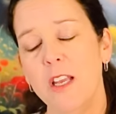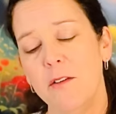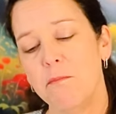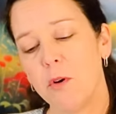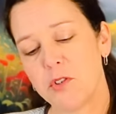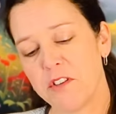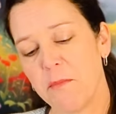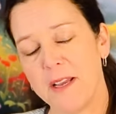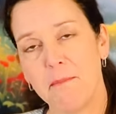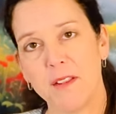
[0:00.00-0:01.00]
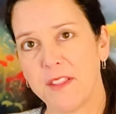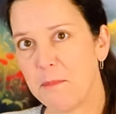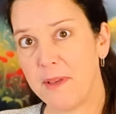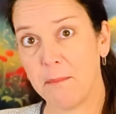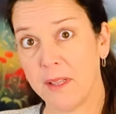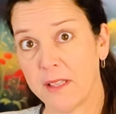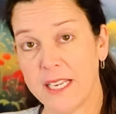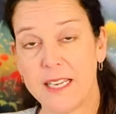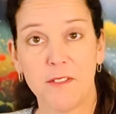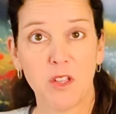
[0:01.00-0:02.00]
Most of my monthly, mid monthly,
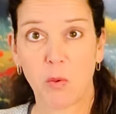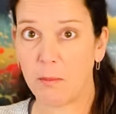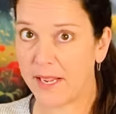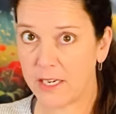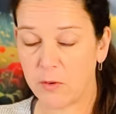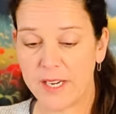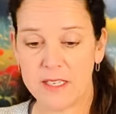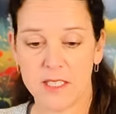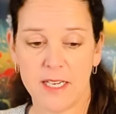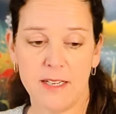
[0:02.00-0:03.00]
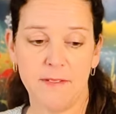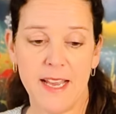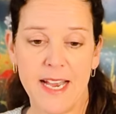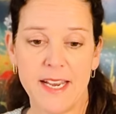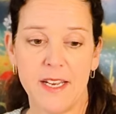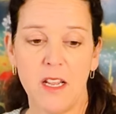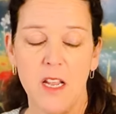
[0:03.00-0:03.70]
even the romantic readings that I've added